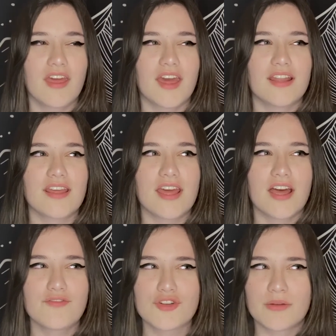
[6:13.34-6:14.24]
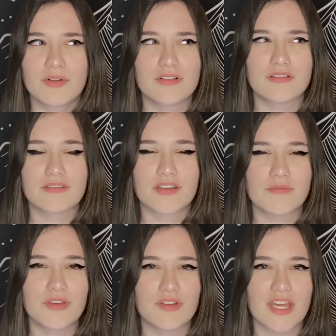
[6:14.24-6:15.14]
and they have trouble
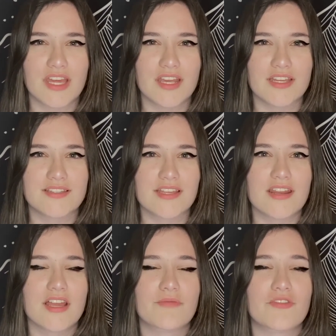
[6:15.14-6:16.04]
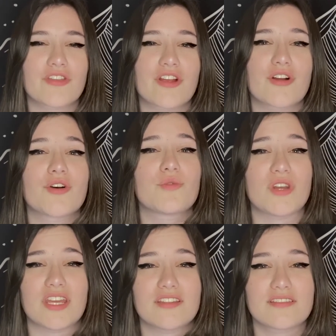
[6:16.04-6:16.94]
communicating and standing up for their own
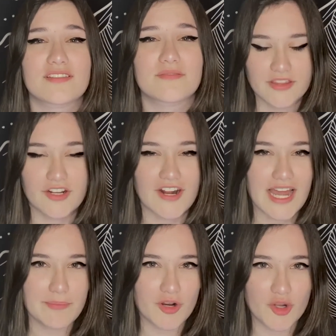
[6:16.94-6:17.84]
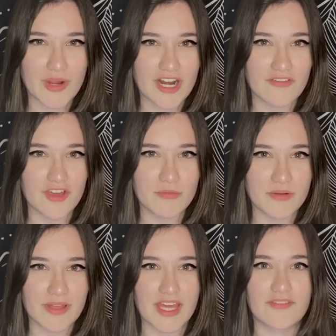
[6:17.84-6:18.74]
needs. They're hyper aware of human
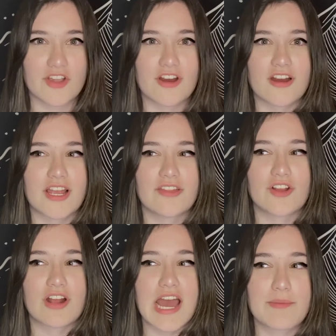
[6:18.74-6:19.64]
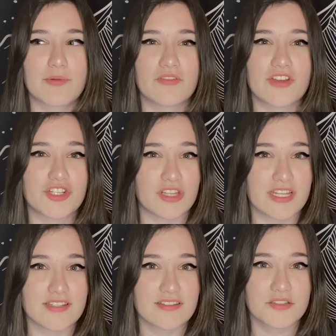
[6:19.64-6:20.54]
behavior and they're hyper
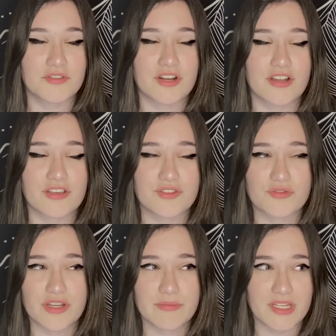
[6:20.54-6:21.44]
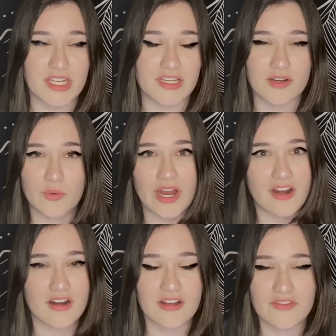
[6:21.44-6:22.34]
vigilant, so they're extremely
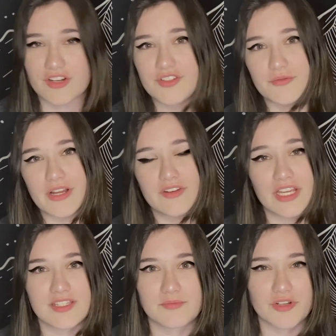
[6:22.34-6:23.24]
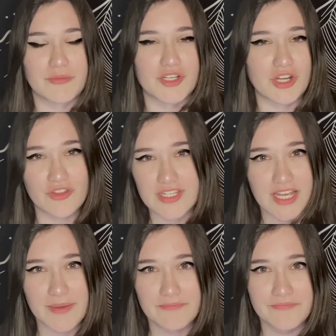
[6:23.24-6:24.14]
aware of their surroundings pretty much all the
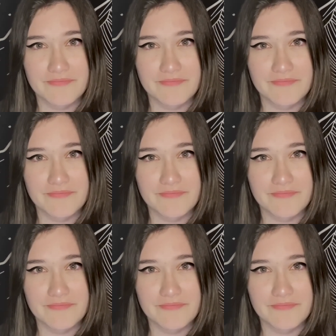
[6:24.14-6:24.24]
time.